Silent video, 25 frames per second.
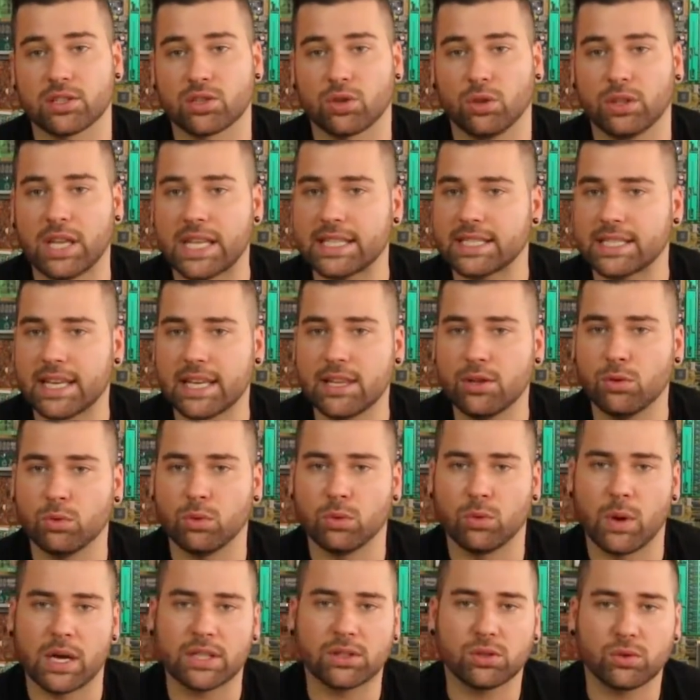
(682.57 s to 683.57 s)
So let's say you
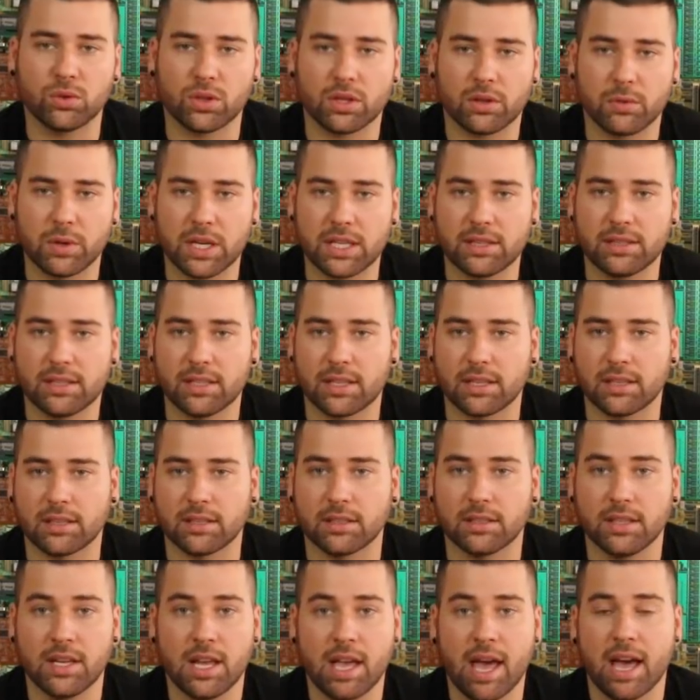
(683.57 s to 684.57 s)
will want to read
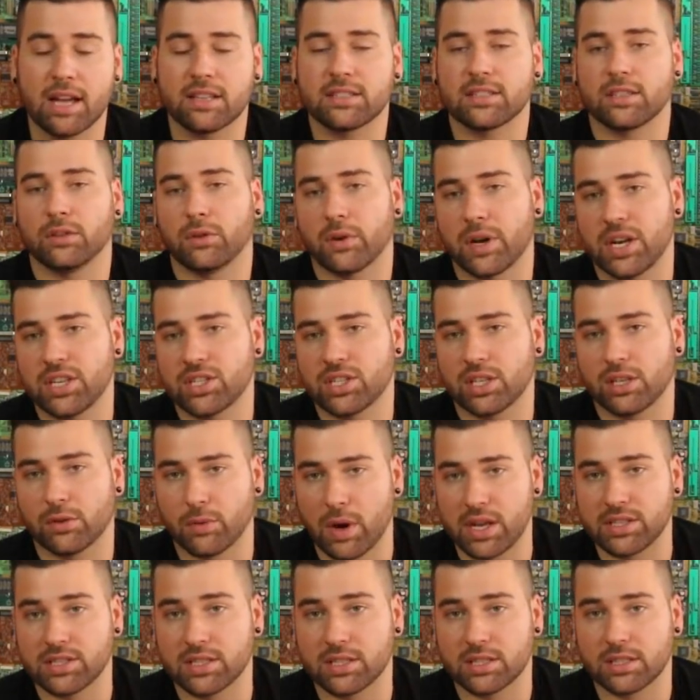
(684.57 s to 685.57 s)
the acceleration
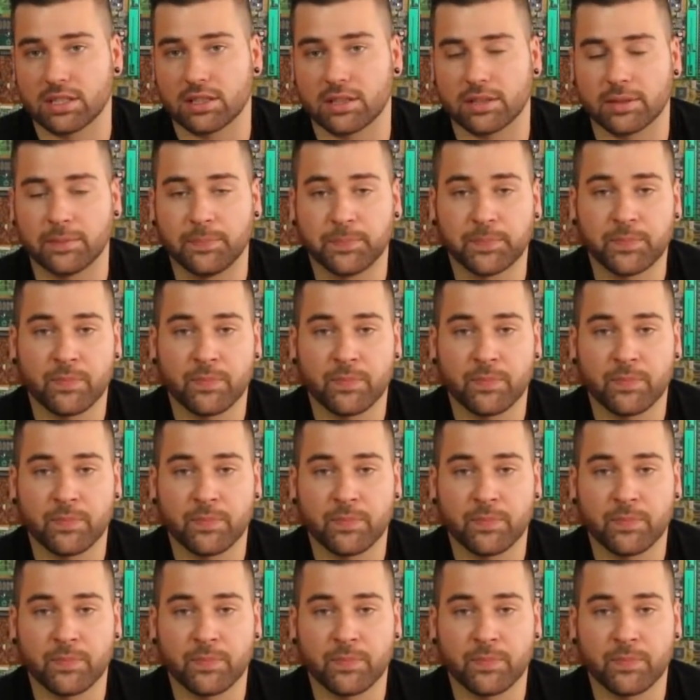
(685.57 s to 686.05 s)
register.